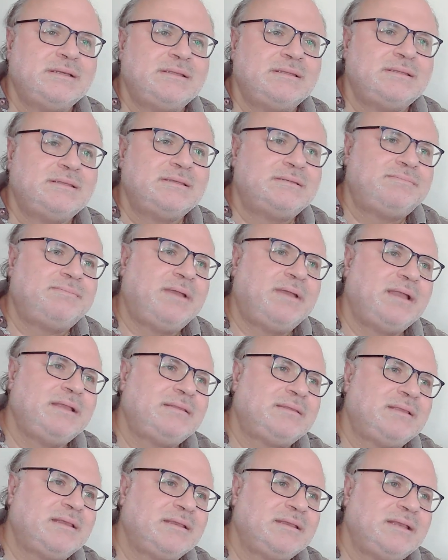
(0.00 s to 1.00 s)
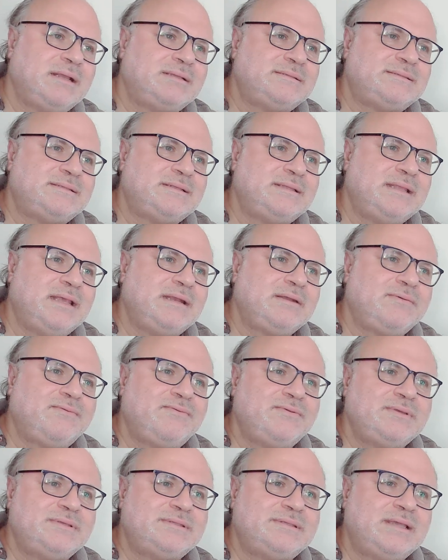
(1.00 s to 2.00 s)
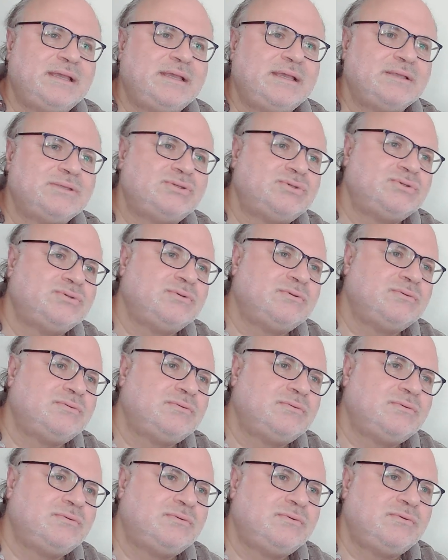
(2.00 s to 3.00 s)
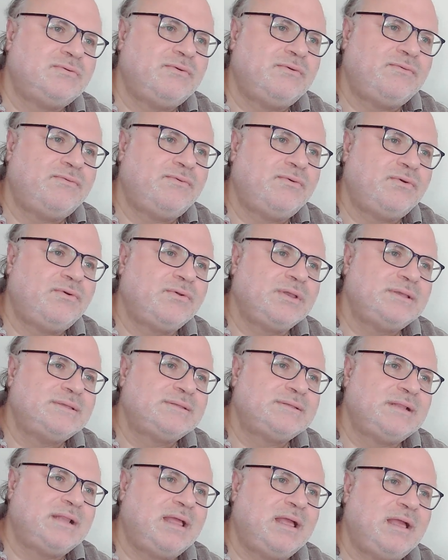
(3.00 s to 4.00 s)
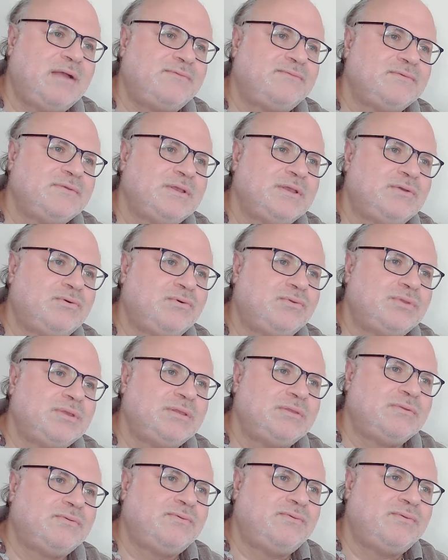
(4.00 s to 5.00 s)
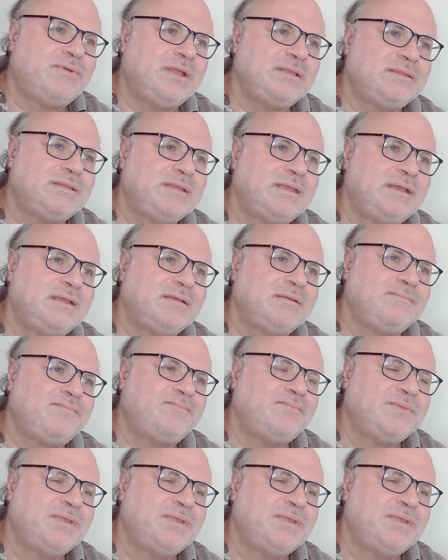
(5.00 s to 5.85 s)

despite Ariel's lengthy search for his love, he couldn't find her.